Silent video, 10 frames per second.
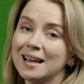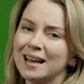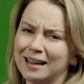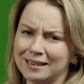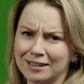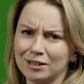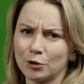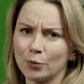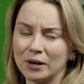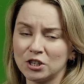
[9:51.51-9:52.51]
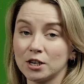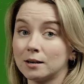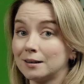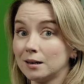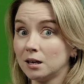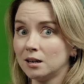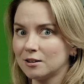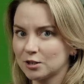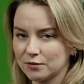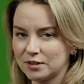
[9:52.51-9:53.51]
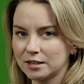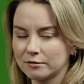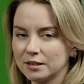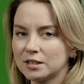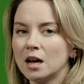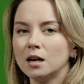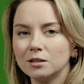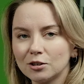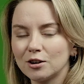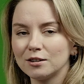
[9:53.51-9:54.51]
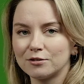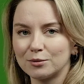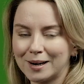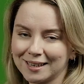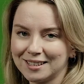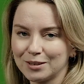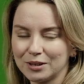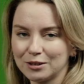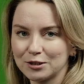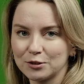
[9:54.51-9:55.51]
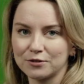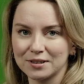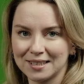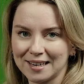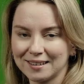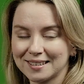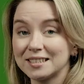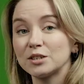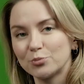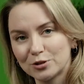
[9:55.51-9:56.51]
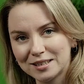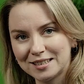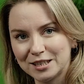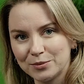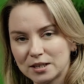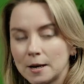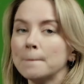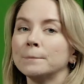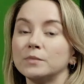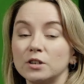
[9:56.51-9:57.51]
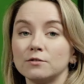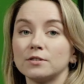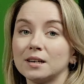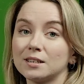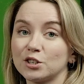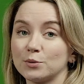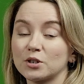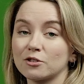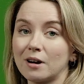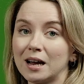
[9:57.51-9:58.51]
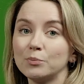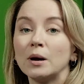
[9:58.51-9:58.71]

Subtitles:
and here we share lots of secrets, not only for marketing, but also for sales and support teams. Don't forget to subscribe,